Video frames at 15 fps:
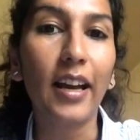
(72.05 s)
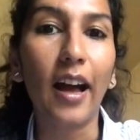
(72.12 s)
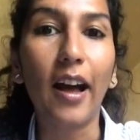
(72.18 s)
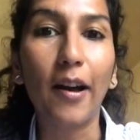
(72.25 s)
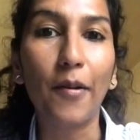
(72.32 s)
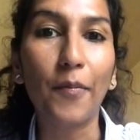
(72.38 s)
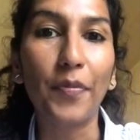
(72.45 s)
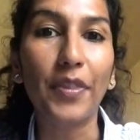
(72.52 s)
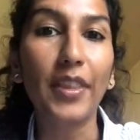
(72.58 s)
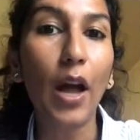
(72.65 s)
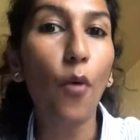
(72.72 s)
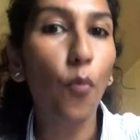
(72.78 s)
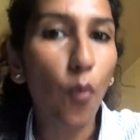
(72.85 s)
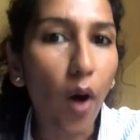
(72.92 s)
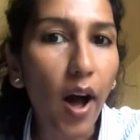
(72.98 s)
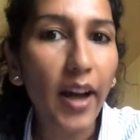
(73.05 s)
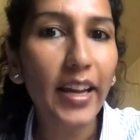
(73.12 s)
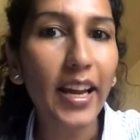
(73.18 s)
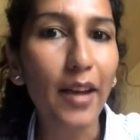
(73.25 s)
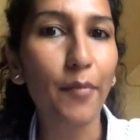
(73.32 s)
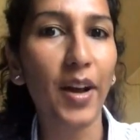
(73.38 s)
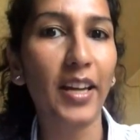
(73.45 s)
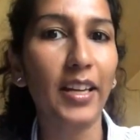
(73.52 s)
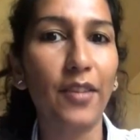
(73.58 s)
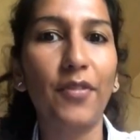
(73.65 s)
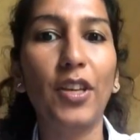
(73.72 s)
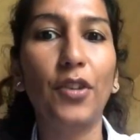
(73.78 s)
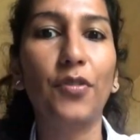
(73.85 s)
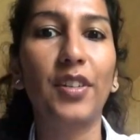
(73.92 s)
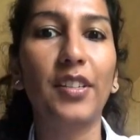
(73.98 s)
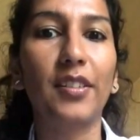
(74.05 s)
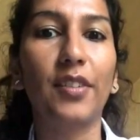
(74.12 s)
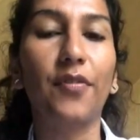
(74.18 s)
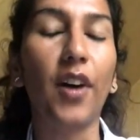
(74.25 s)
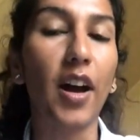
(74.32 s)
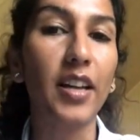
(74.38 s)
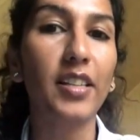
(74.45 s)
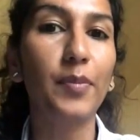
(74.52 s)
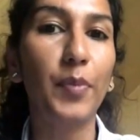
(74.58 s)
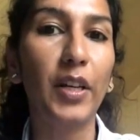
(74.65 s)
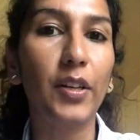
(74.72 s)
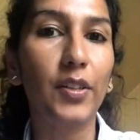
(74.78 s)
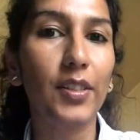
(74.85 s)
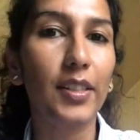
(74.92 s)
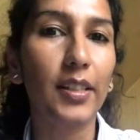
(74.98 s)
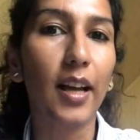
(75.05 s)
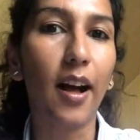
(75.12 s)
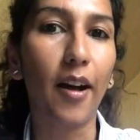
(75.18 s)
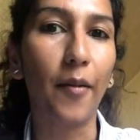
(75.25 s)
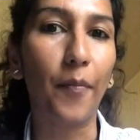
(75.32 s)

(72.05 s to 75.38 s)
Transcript: Now, why am I giving you this advice? Because